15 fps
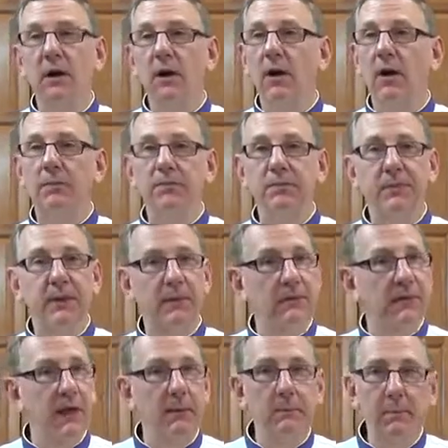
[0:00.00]

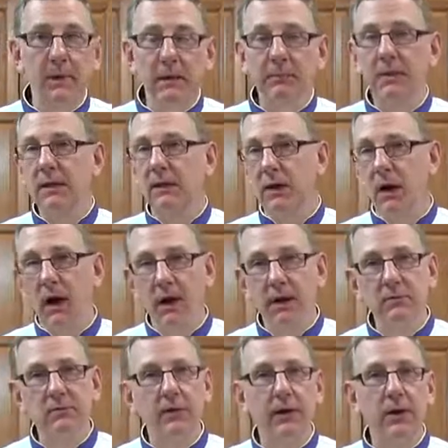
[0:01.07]
that may be in a hot
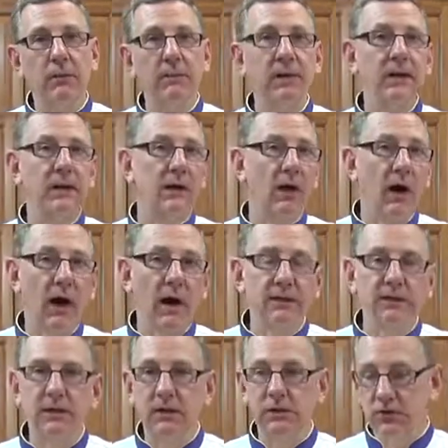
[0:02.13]
environment, in a
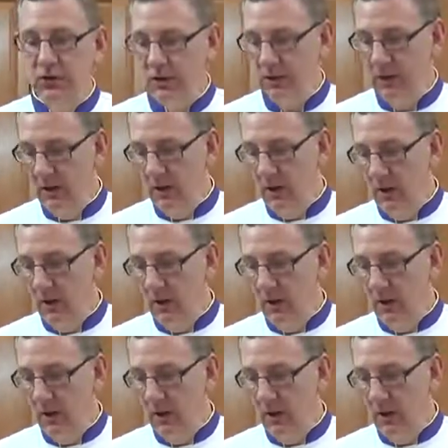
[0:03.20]
hot kitchen,